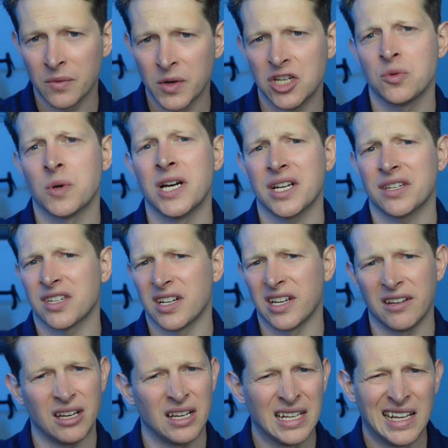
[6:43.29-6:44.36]
which works at
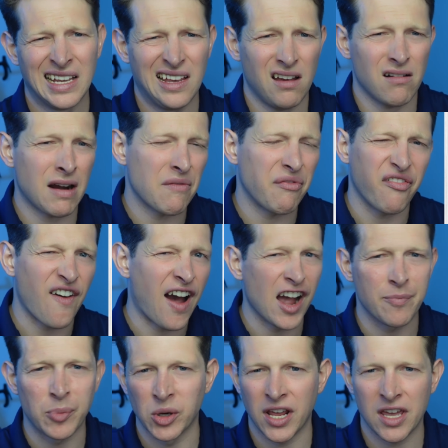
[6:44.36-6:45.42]
around
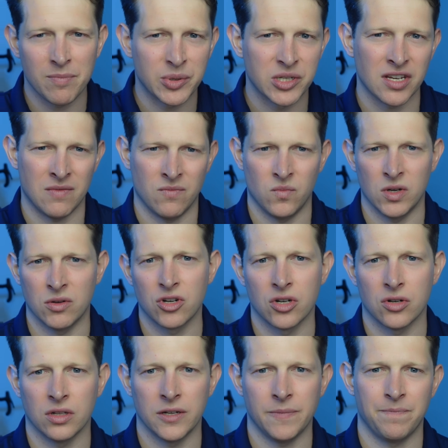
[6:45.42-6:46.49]
5.8%, we'll
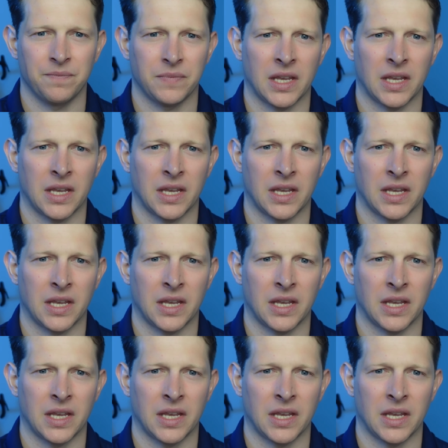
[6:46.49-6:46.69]
call it,